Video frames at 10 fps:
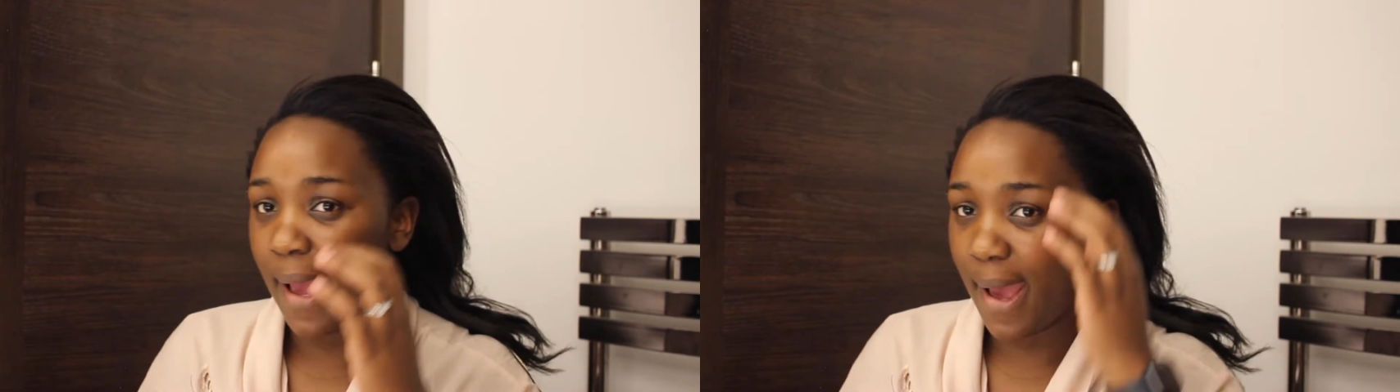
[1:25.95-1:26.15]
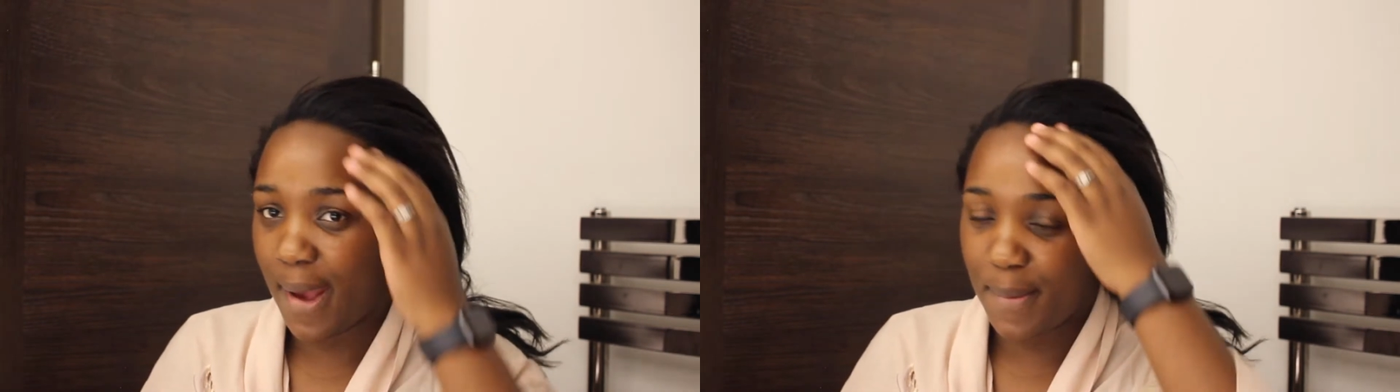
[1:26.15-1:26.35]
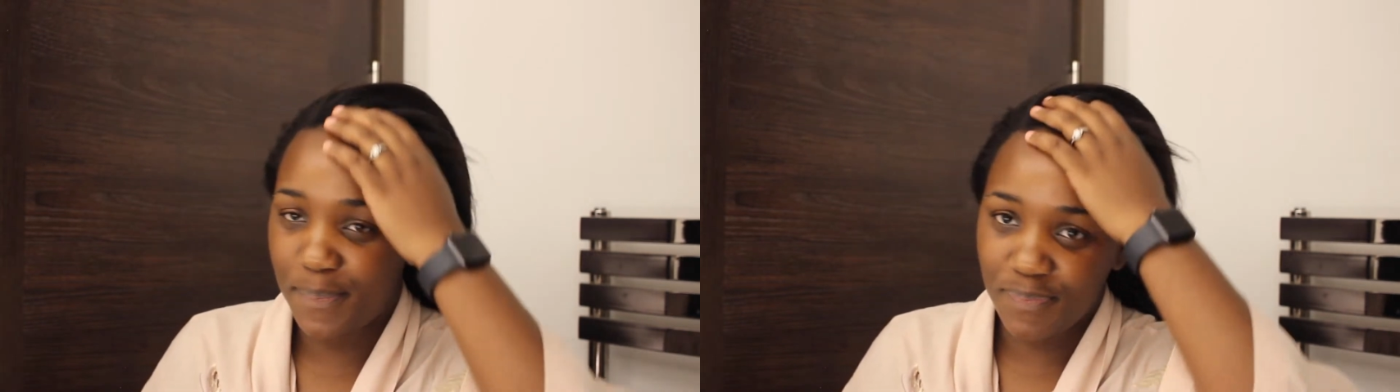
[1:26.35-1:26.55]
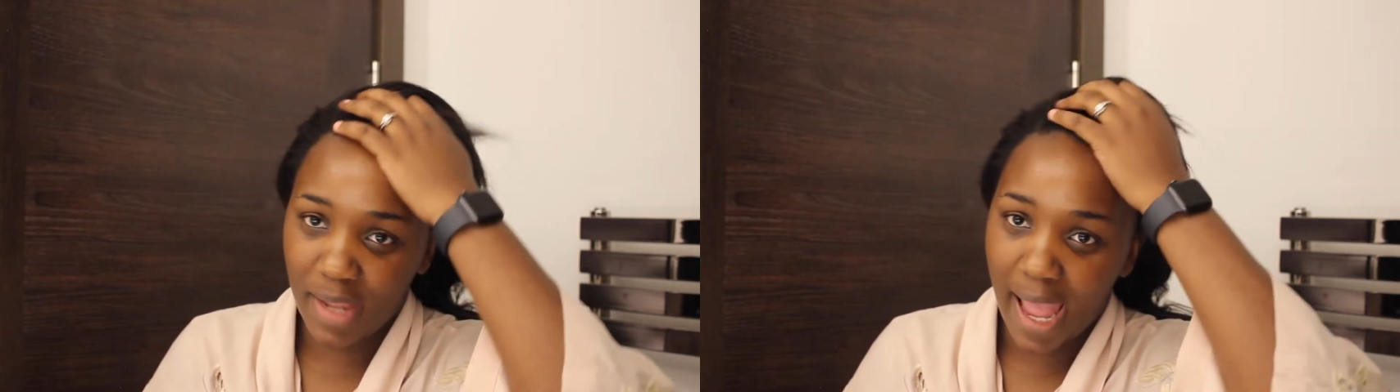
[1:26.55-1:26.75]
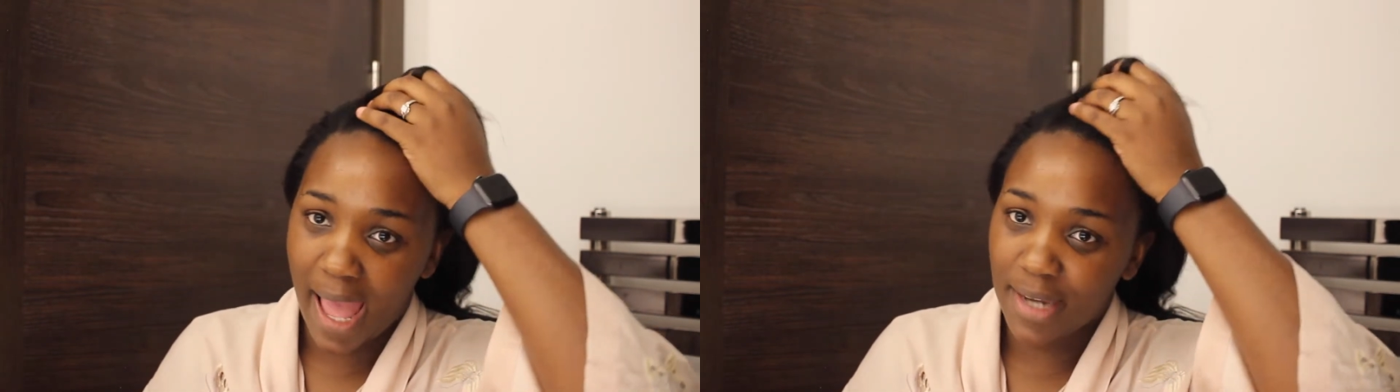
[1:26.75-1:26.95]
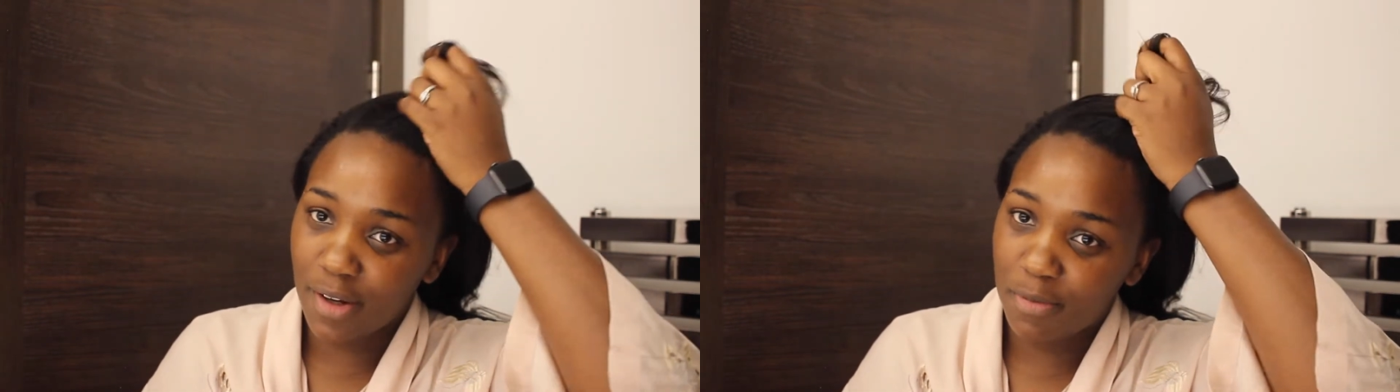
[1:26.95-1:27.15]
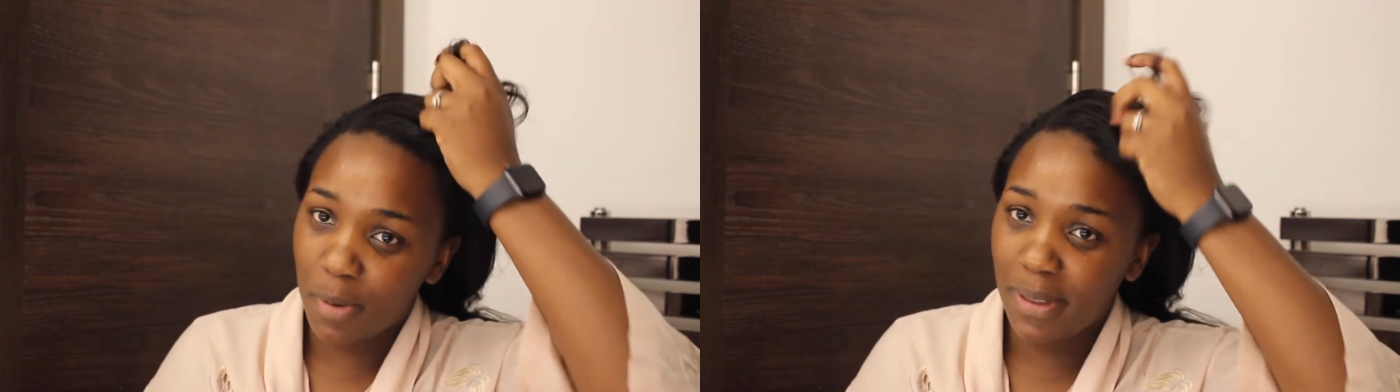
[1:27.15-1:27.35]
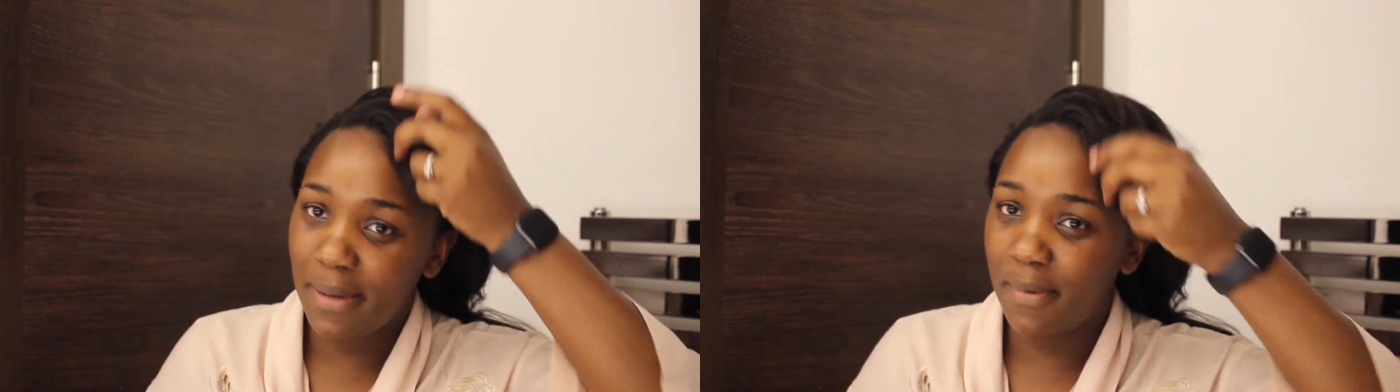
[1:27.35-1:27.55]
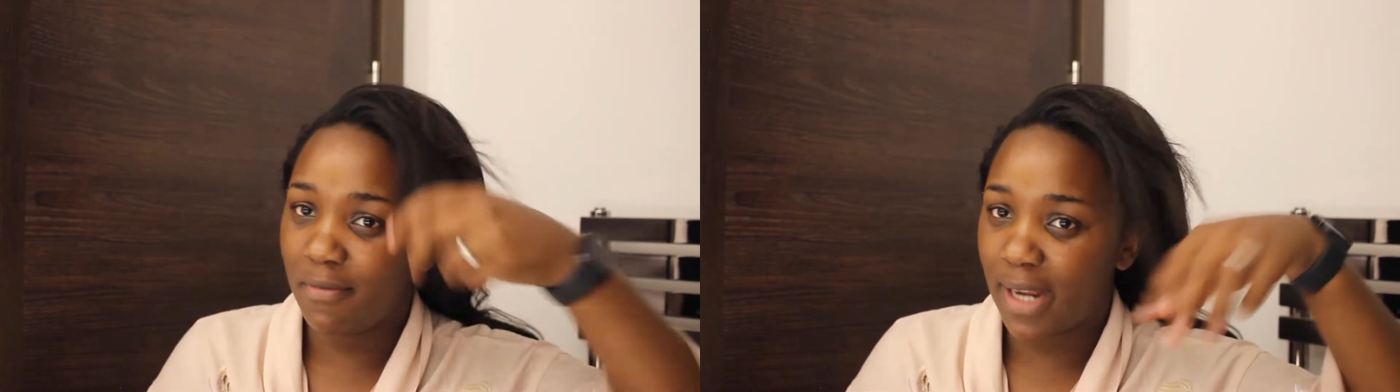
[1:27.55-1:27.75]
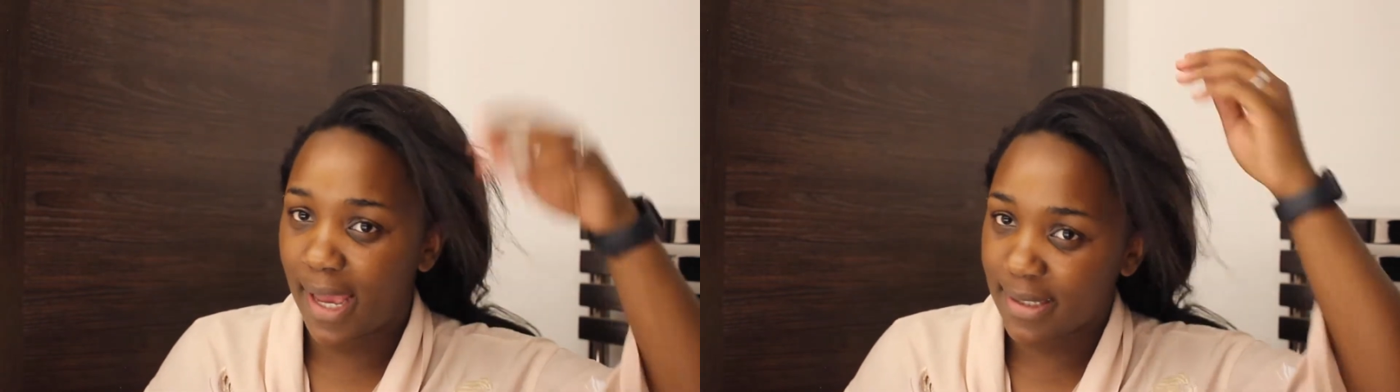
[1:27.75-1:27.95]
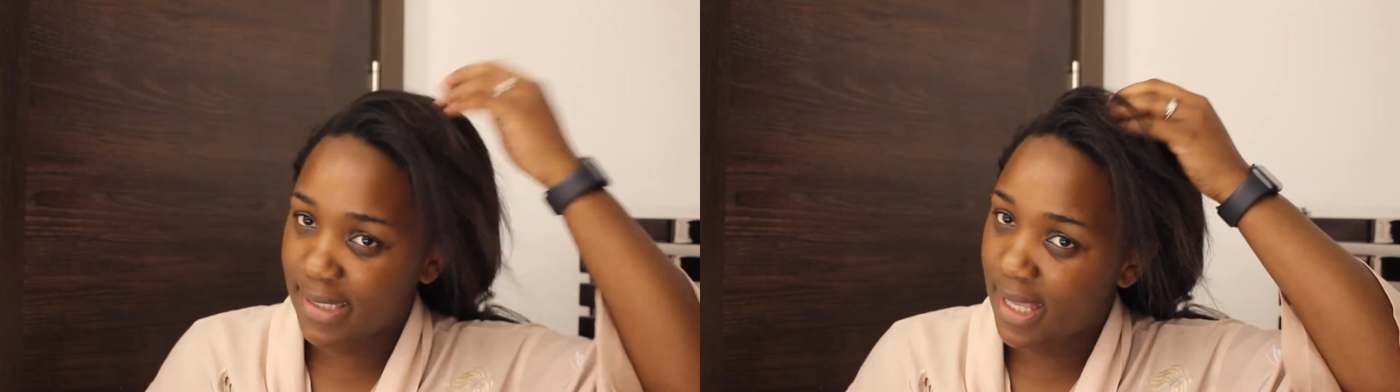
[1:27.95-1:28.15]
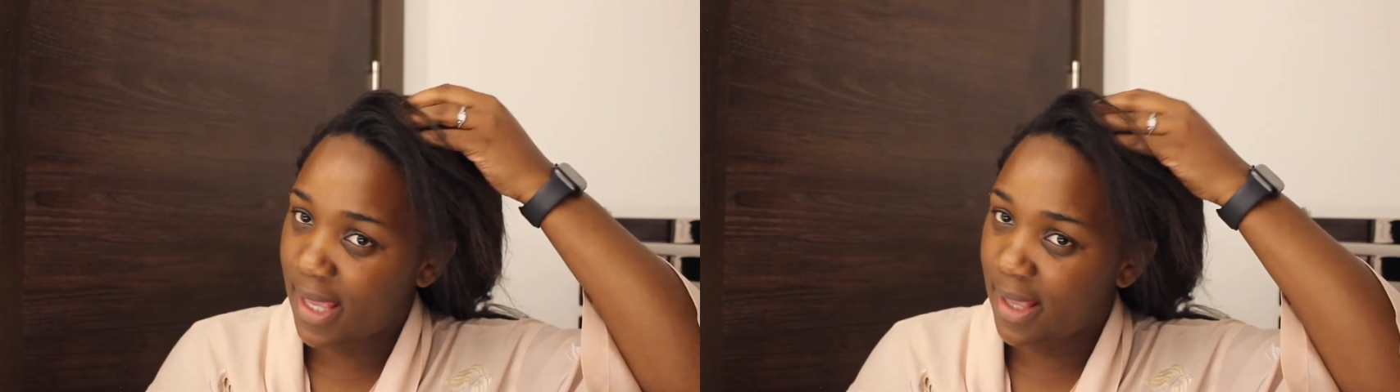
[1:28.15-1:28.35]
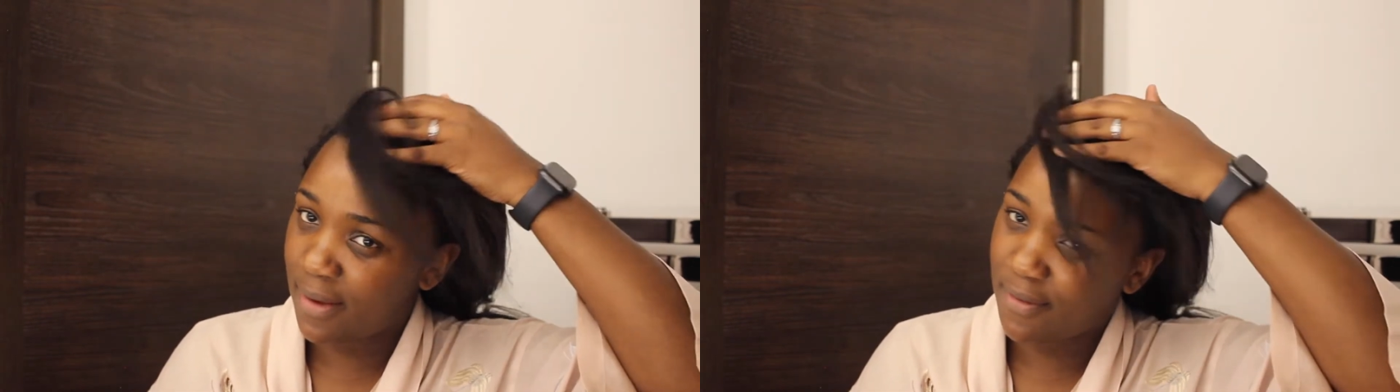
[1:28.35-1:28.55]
and I've probably been relaxing